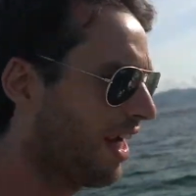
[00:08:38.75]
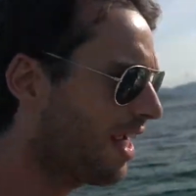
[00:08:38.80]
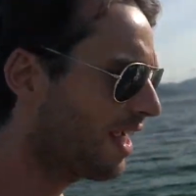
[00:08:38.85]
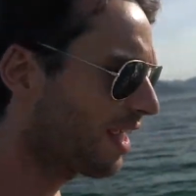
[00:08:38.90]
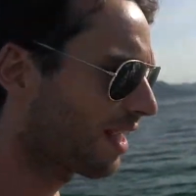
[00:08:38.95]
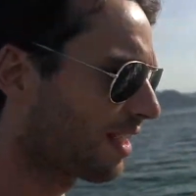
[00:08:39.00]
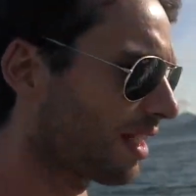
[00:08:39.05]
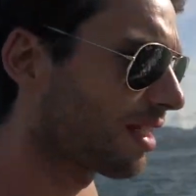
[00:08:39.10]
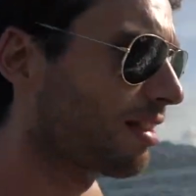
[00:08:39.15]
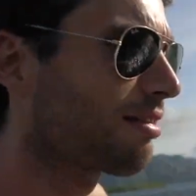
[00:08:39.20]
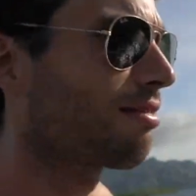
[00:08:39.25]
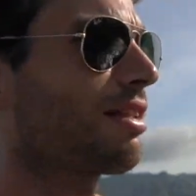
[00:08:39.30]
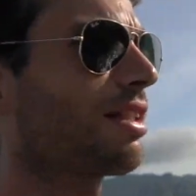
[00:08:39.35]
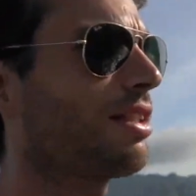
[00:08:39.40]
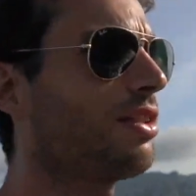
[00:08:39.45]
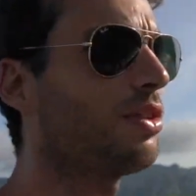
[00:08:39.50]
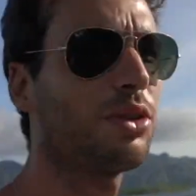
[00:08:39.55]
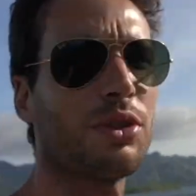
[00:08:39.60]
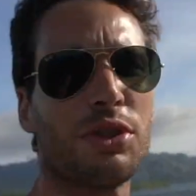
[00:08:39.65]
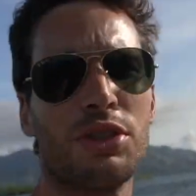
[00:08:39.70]
hey, can, can
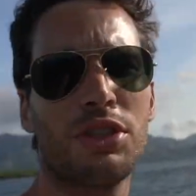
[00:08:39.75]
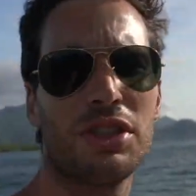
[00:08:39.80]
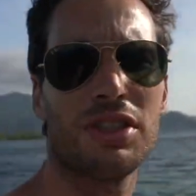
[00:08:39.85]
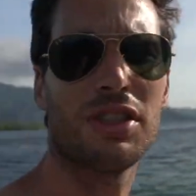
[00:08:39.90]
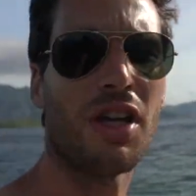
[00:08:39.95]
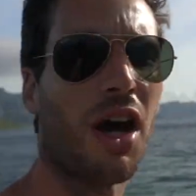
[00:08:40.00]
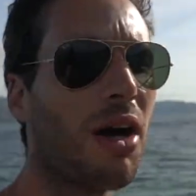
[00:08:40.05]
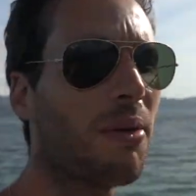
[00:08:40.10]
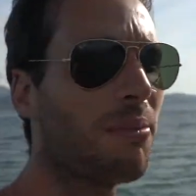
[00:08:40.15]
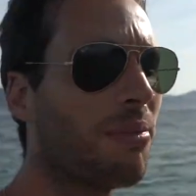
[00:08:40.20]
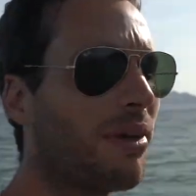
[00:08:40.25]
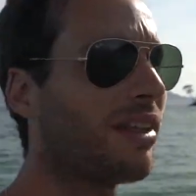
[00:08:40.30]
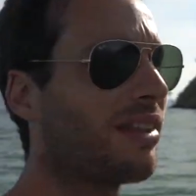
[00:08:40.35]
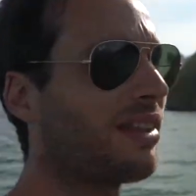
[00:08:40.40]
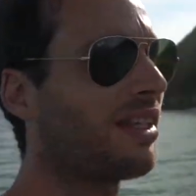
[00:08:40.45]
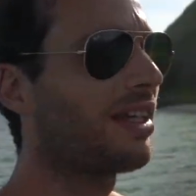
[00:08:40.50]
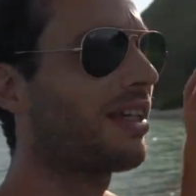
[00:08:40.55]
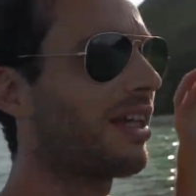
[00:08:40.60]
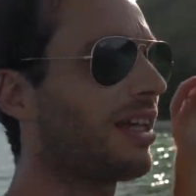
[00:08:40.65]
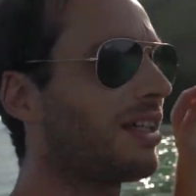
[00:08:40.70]
you just stop? I
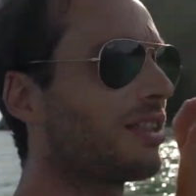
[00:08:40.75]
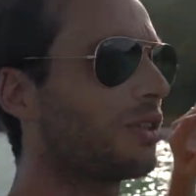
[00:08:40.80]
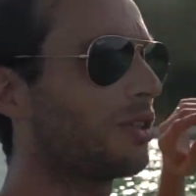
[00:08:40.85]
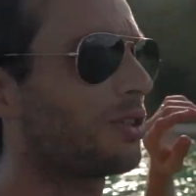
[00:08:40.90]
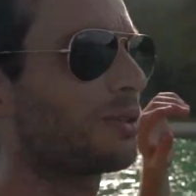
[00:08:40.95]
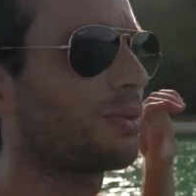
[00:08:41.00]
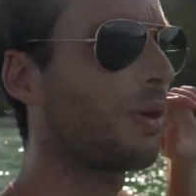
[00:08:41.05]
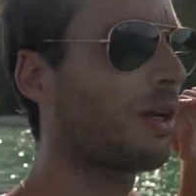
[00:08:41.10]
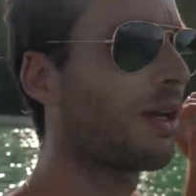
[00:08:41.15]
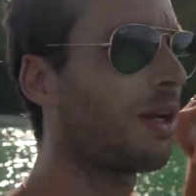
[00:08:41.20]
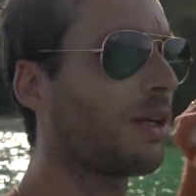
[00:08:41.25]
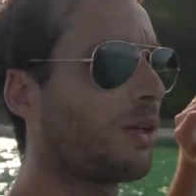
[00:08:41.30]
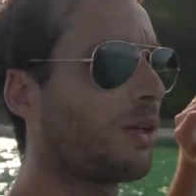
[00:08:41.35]
think I just want to